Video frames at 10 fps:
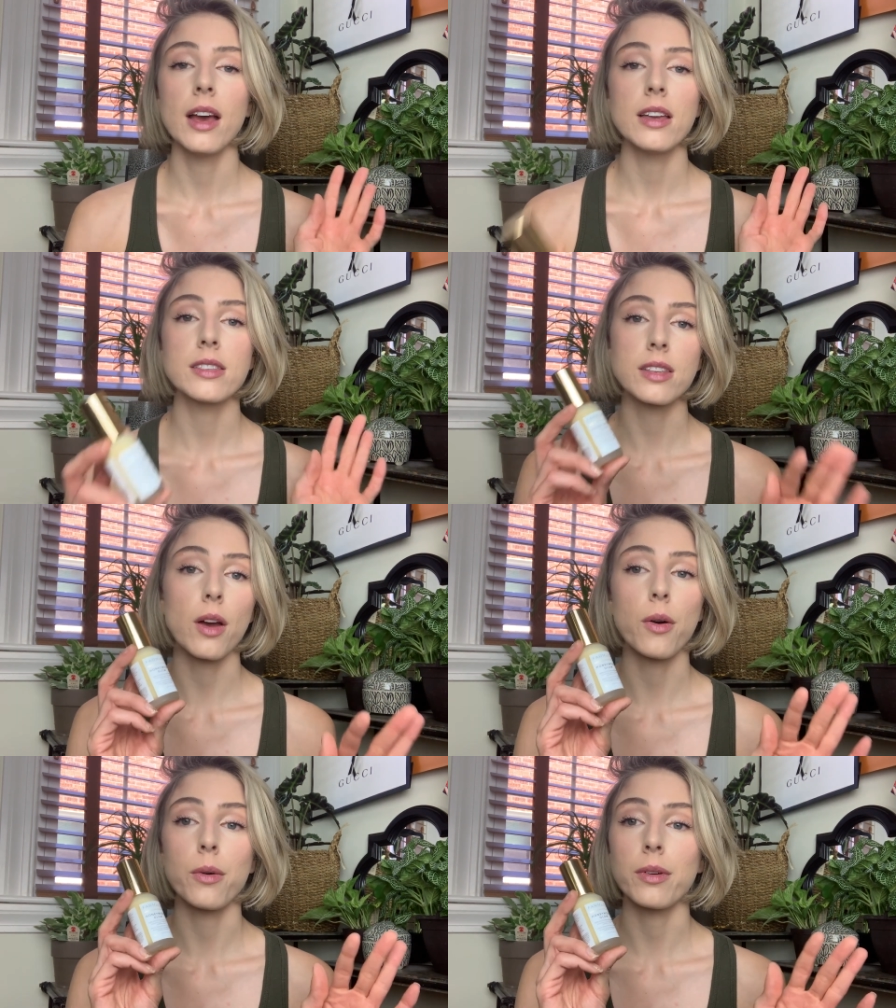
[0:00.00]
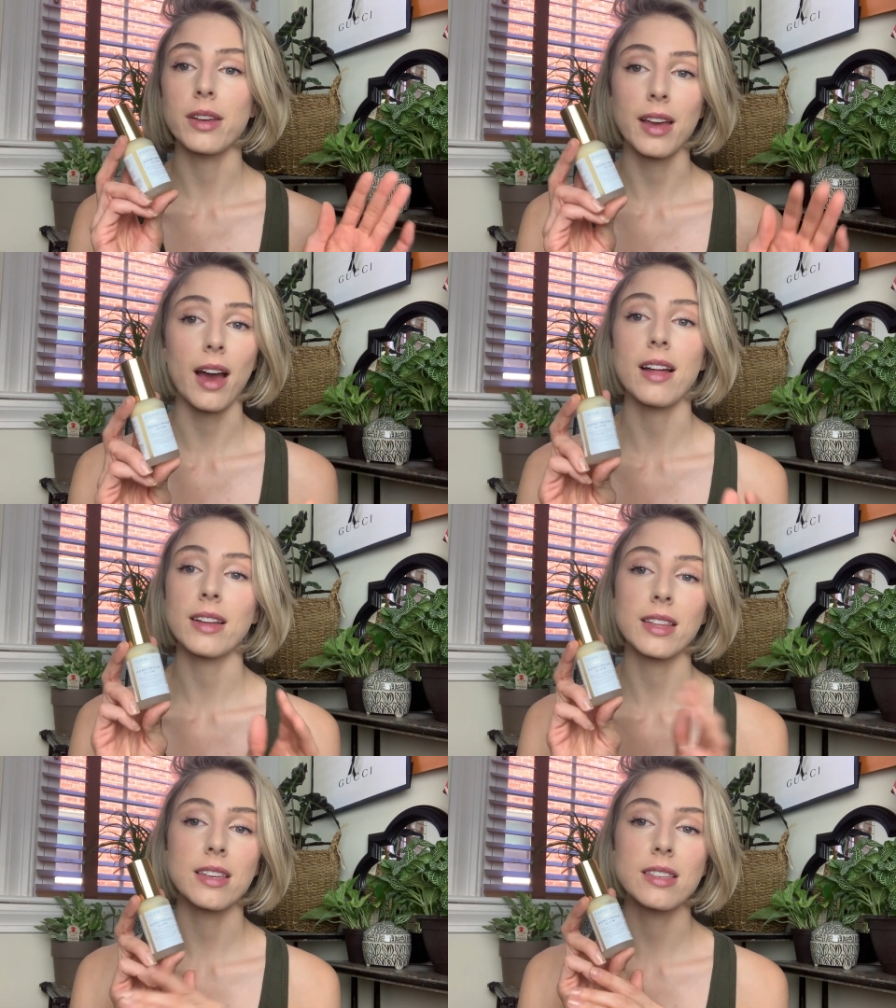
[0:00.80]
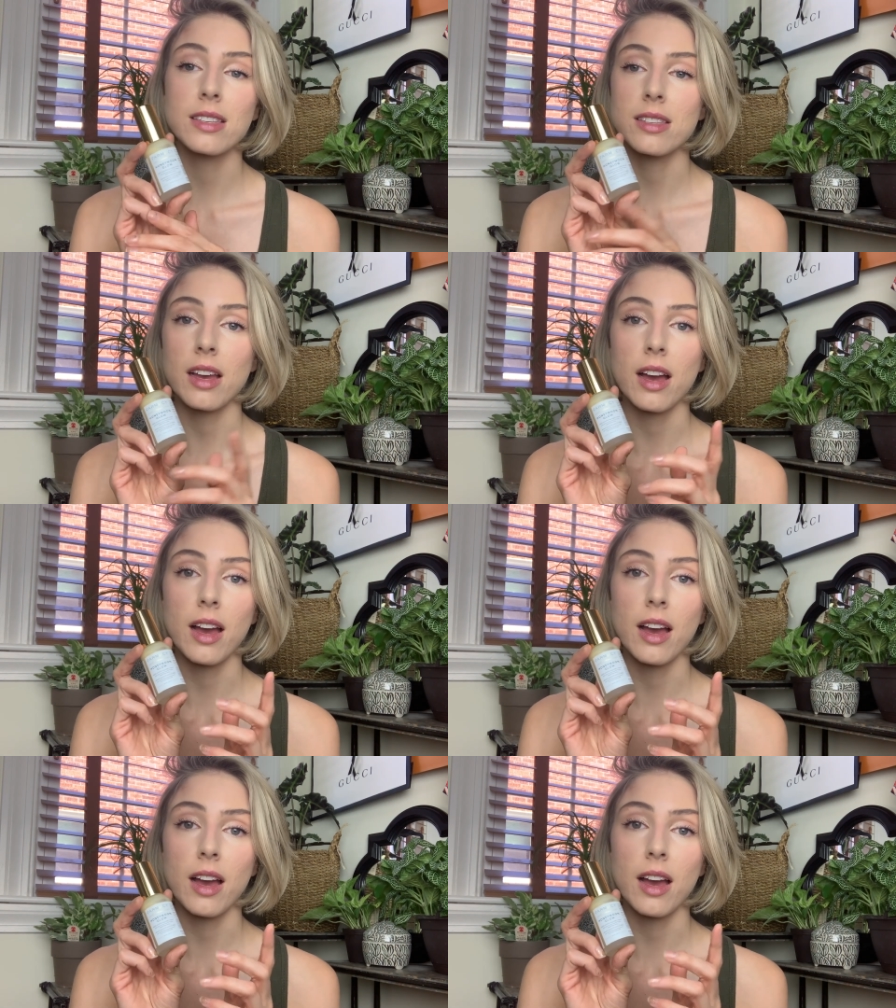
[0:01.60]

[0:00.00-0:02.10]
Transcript: So yeah, like this is